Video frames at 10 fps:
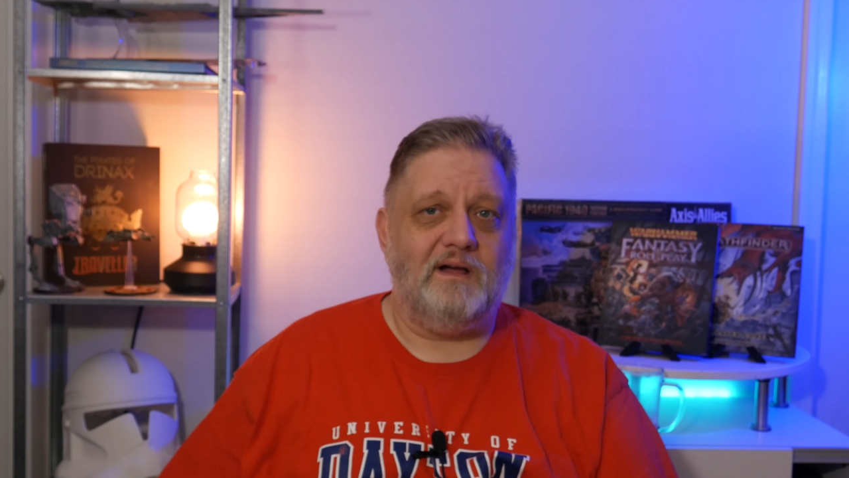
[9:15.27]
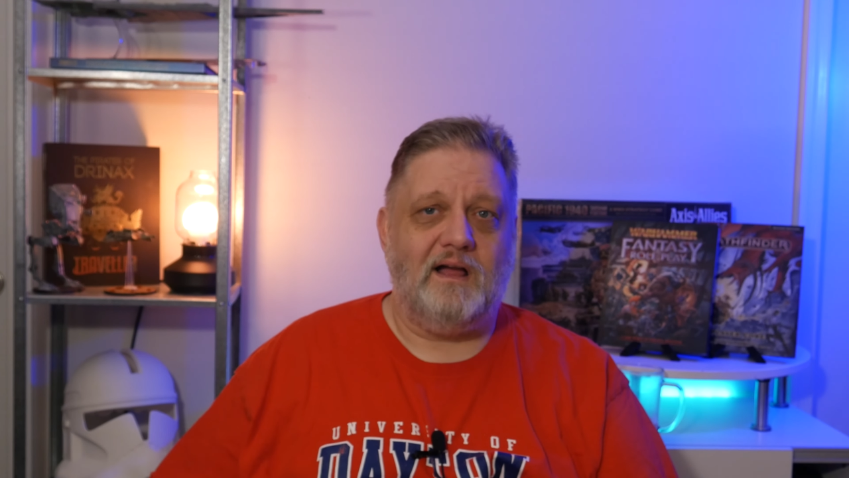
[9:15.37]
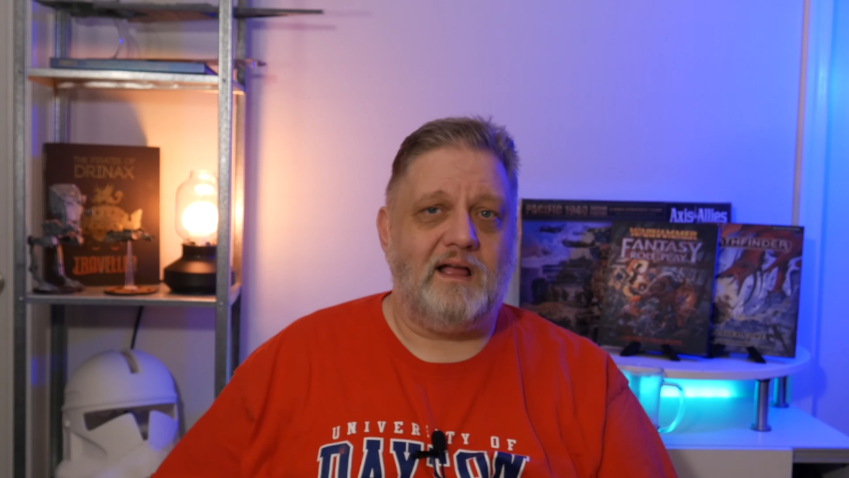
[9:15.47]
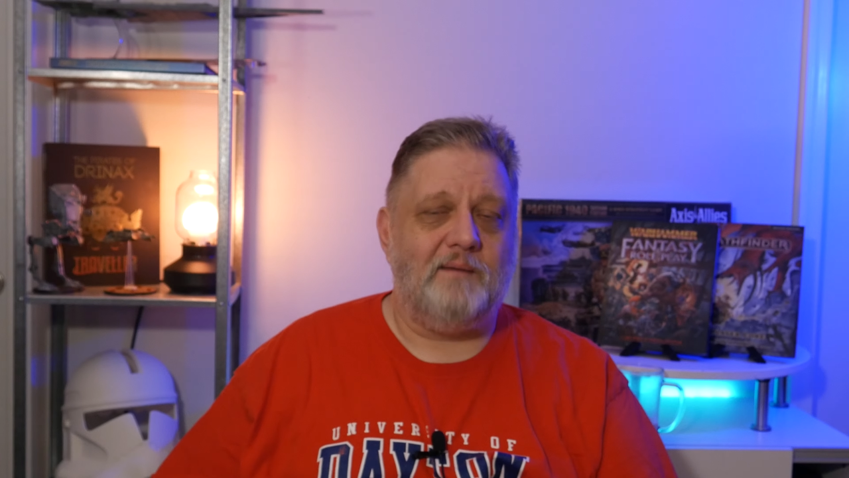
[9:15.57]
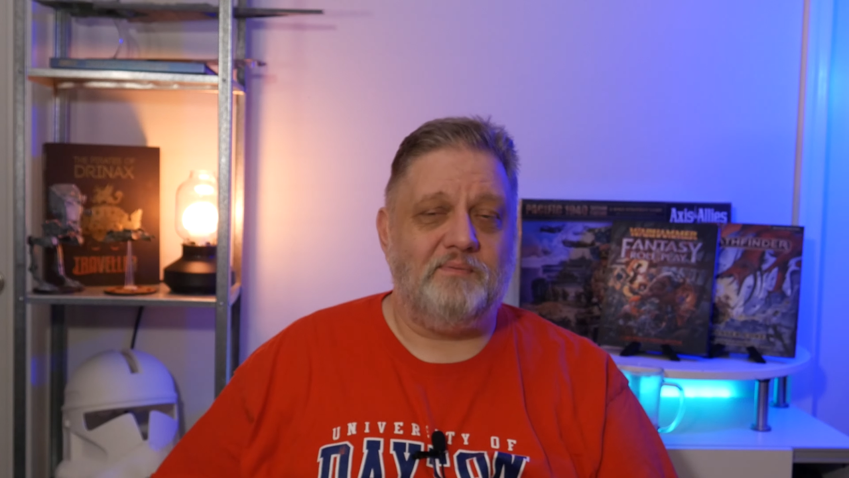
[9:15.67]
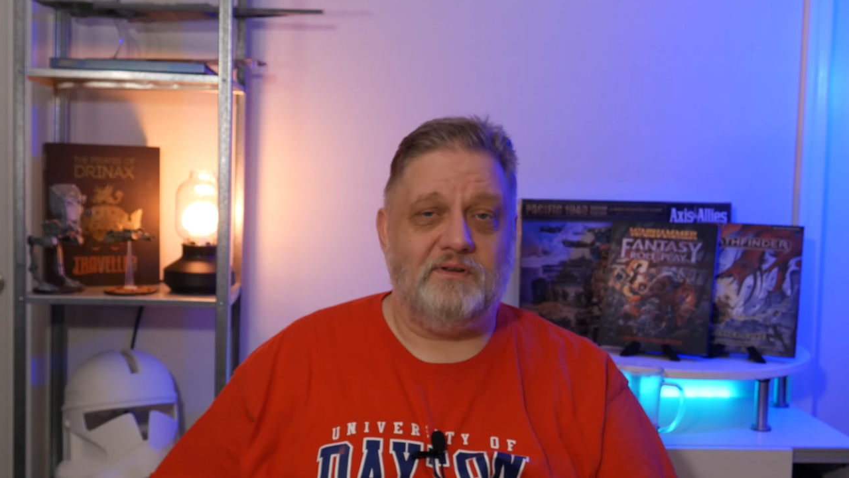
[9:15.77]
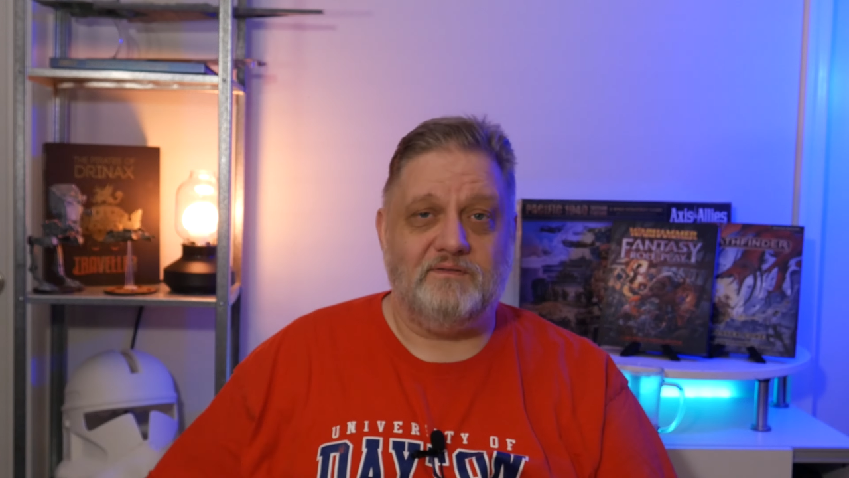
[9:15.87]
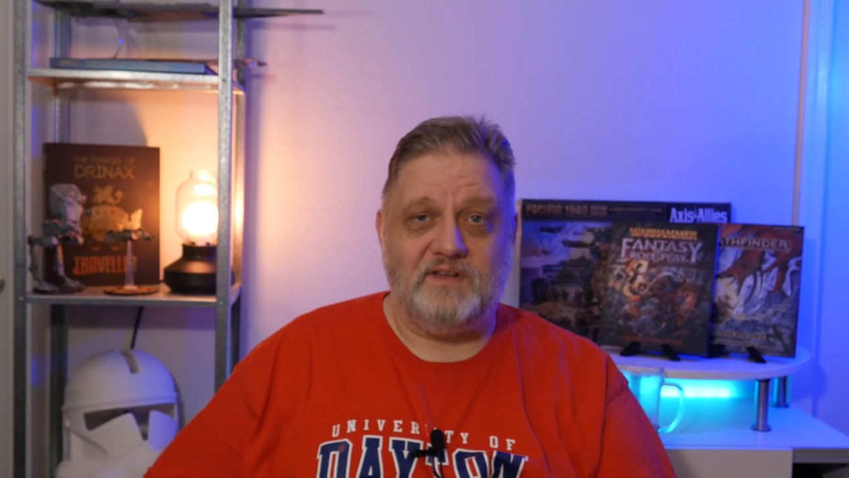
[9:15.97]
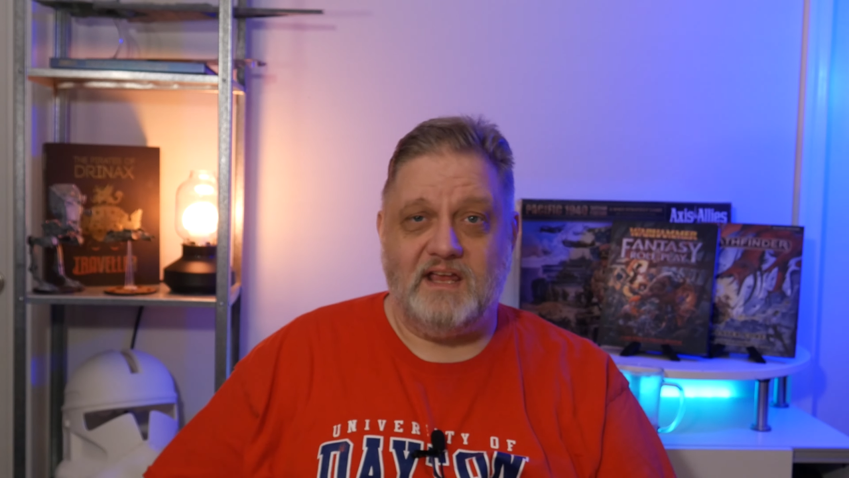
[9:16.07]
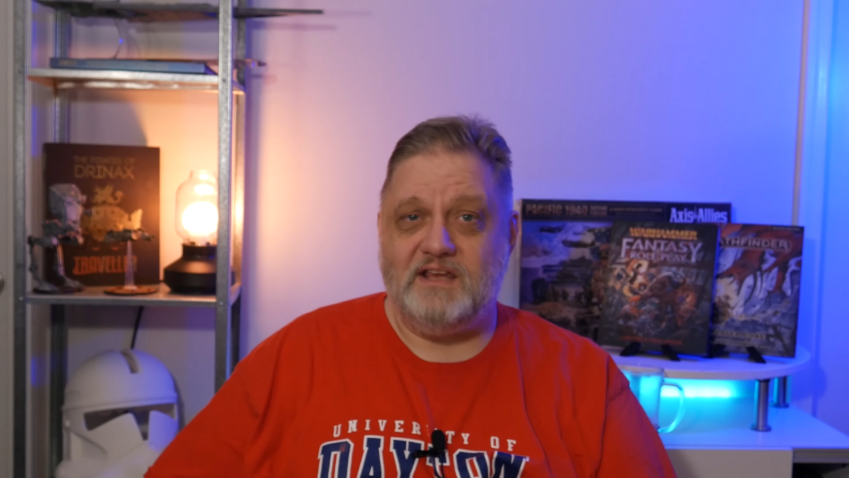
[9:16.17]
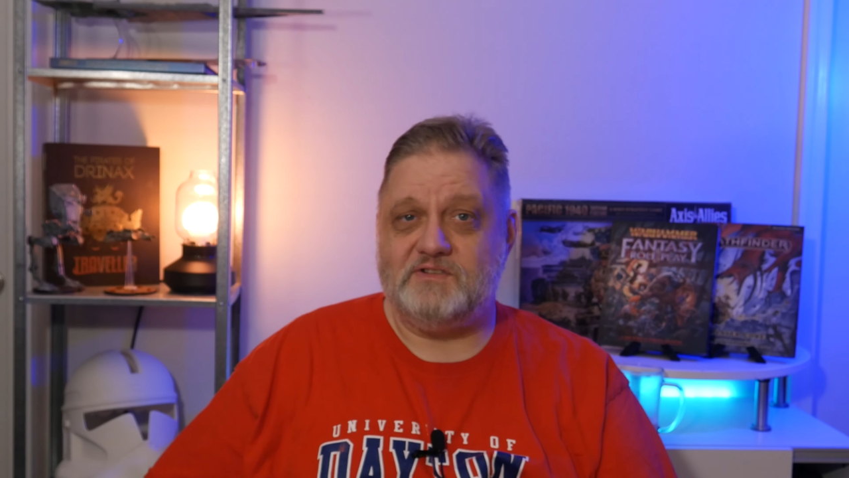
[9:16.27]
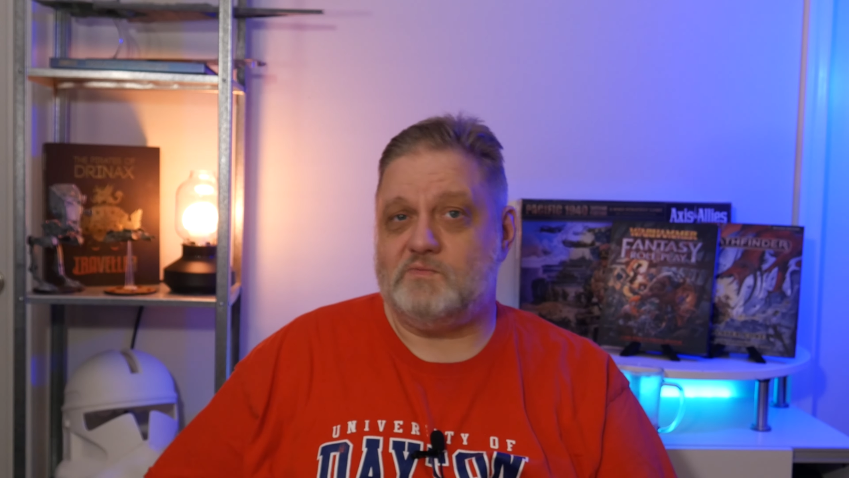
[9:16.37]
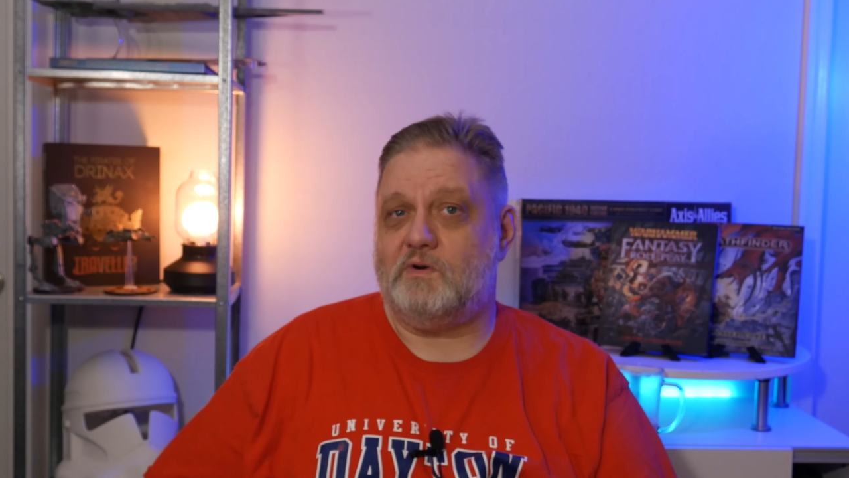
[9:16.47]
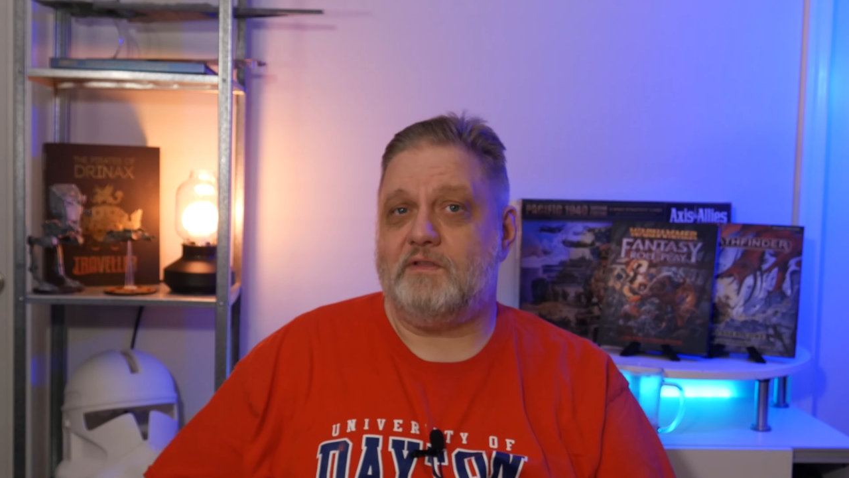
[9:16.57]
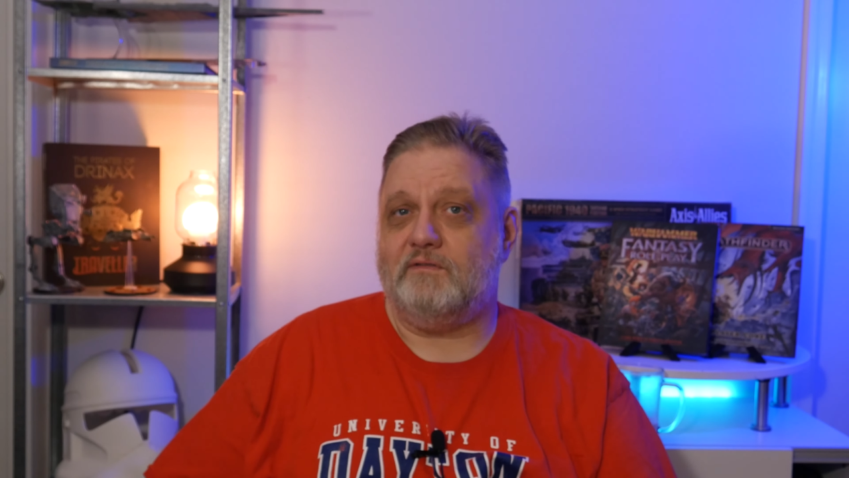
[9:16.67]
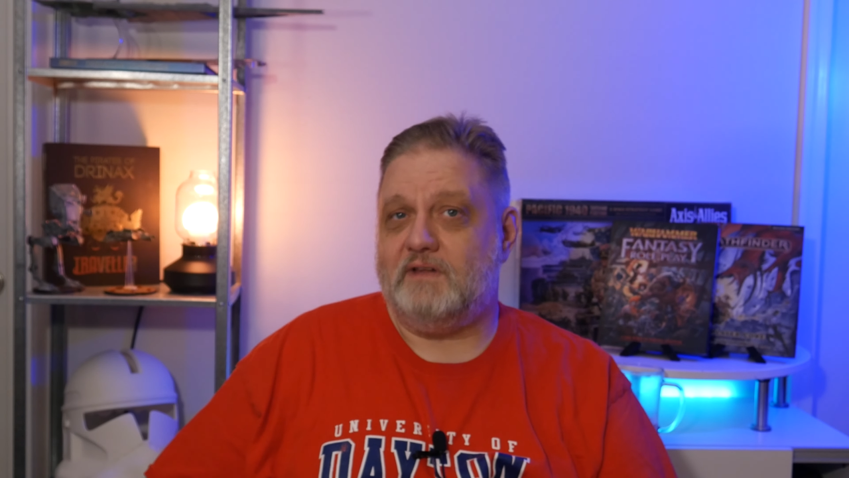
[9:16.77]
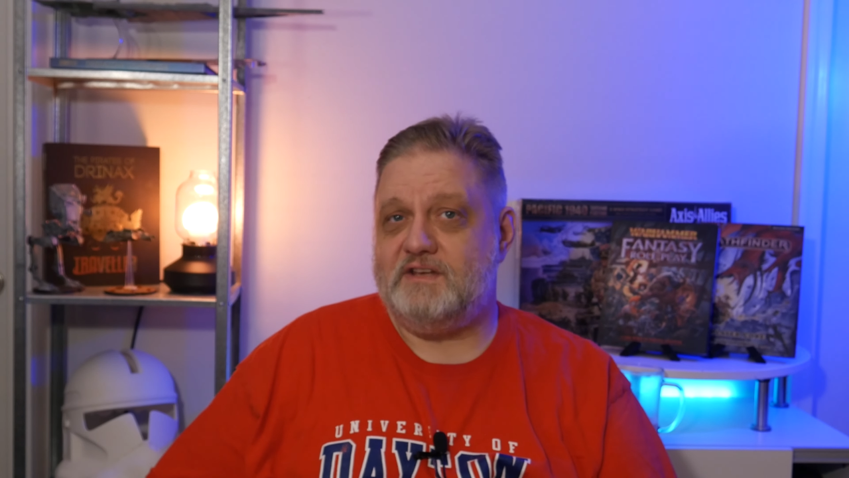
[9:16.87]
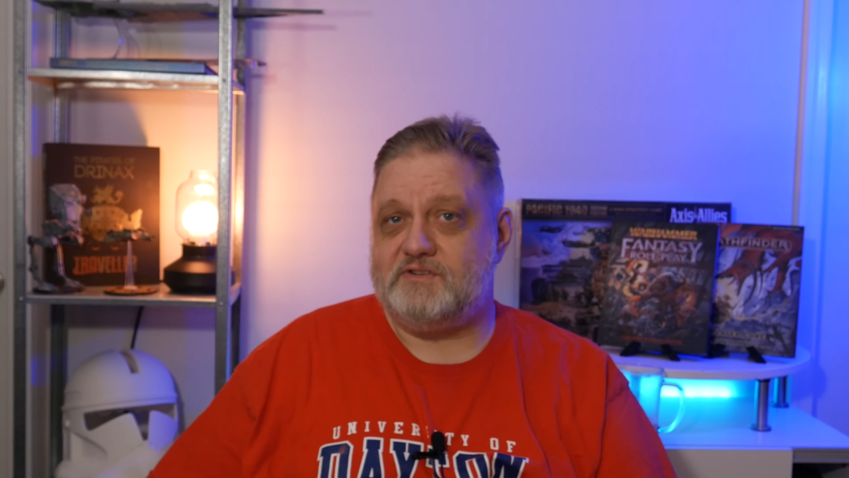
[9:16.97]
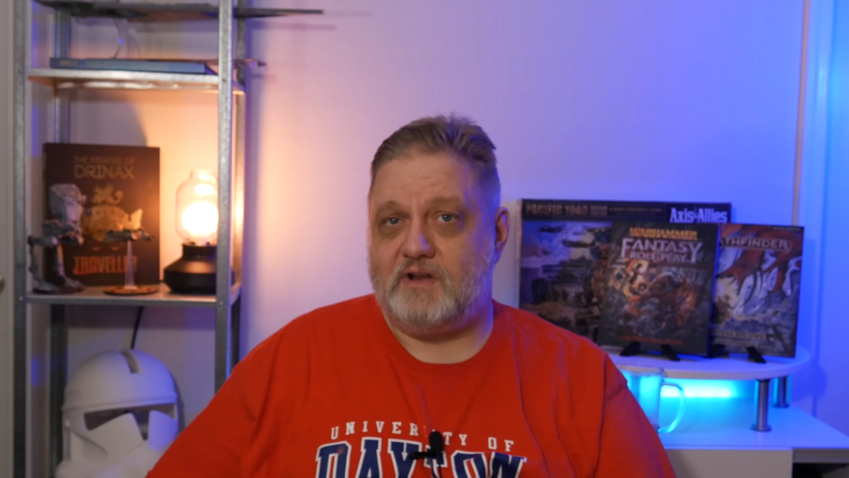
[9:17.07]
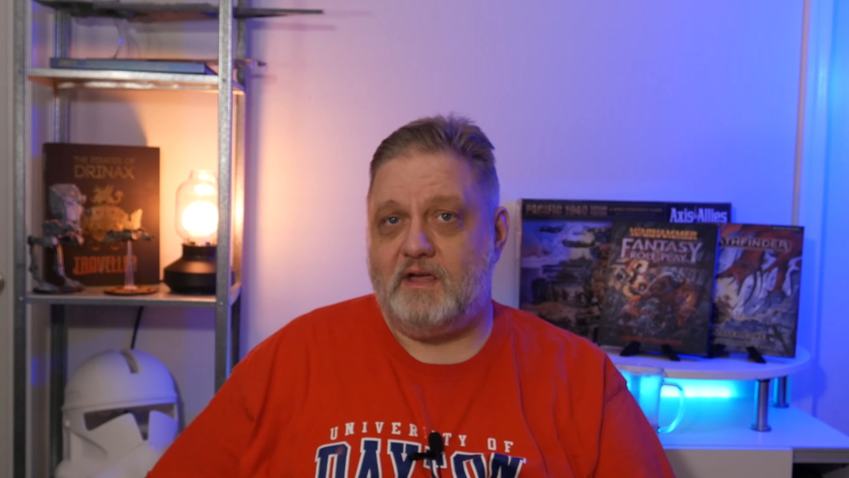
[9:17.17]
a couple of days worth of
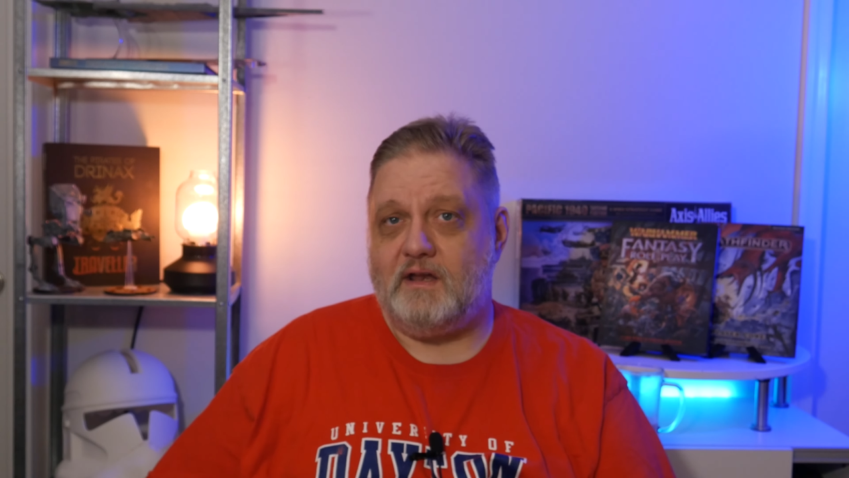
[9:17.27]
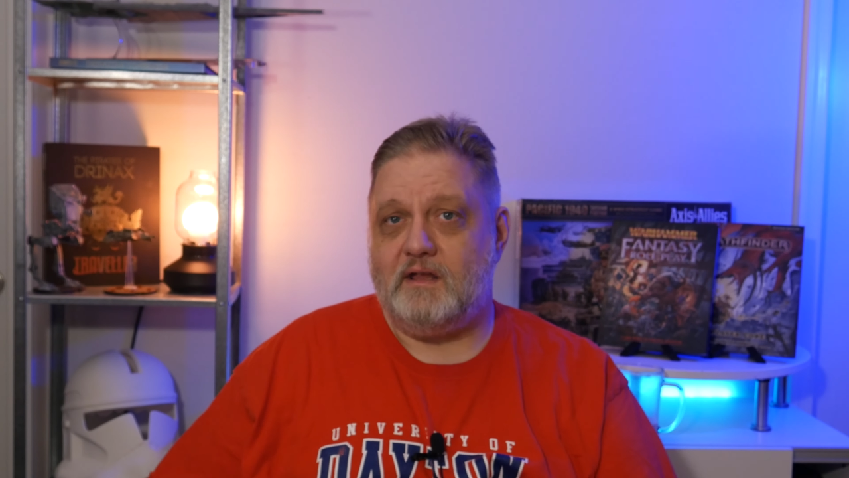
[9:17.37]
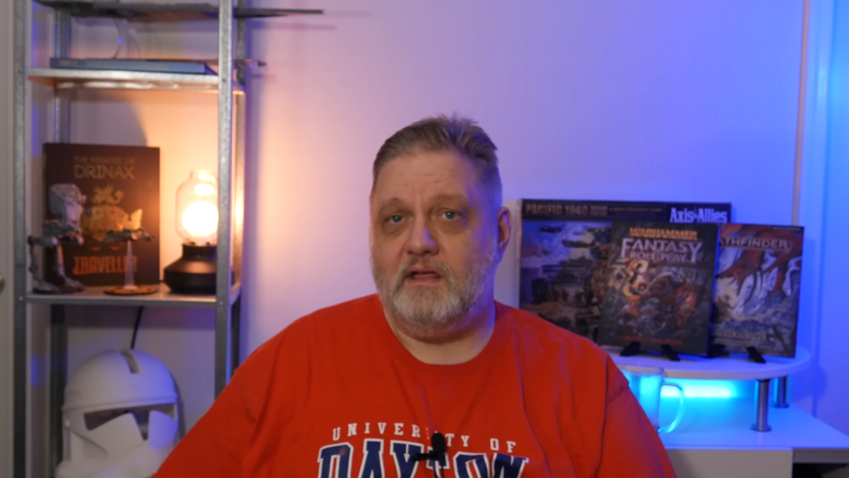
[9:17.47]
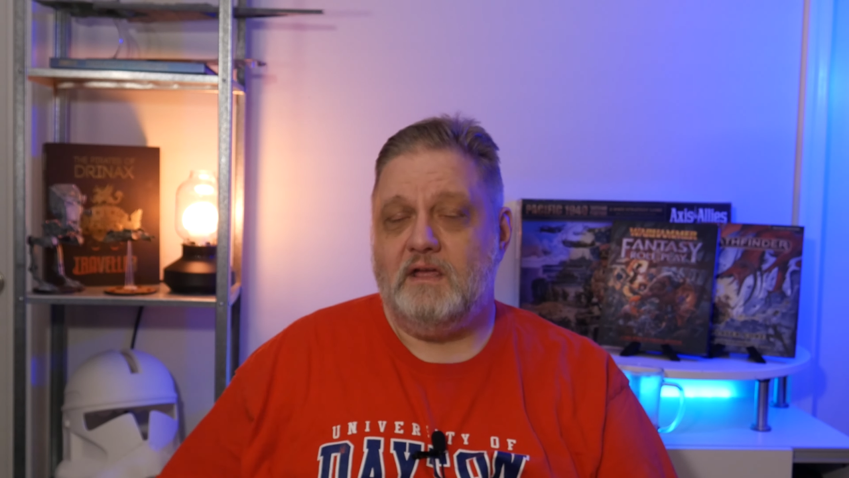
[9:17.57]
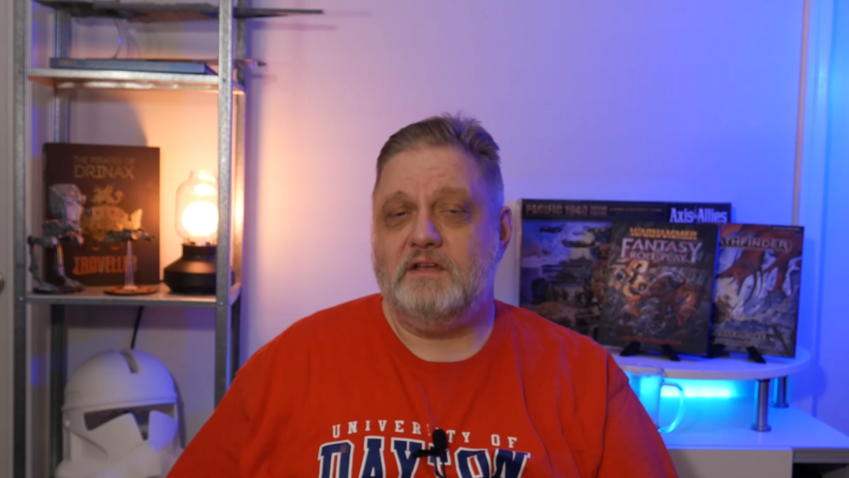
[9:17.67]
laser cutting